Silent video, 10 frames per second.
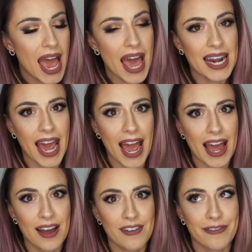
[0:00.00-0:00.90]
and
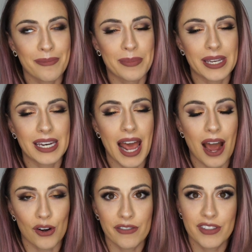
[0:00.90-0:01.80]
have been
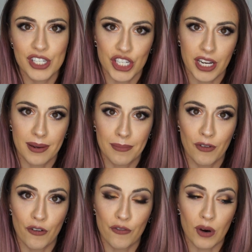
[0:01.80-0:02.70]
out of the gym
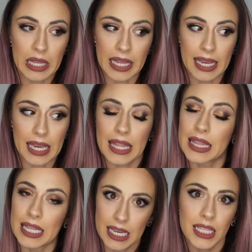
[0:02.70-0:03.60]
for
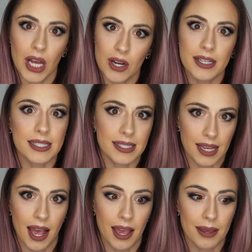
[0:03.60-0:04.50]
like the longest
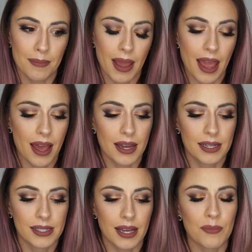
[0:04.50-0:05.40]
time,
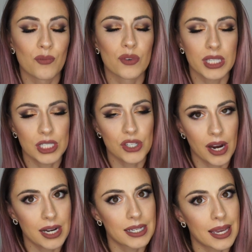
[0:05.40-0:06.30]
and I'm really
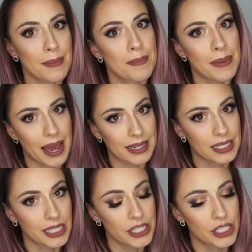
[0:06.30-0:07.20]
trying to get
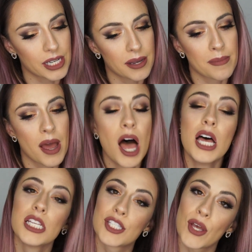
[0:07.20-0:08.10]
back to the gym
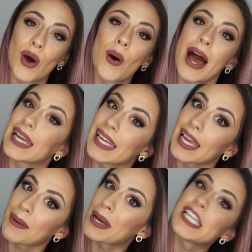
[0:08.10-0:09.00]
so I can
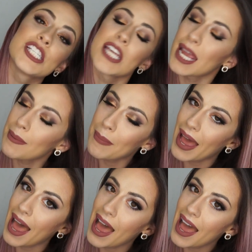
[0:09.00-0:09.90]
get my shape
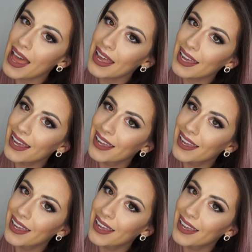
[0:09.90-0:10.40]
back,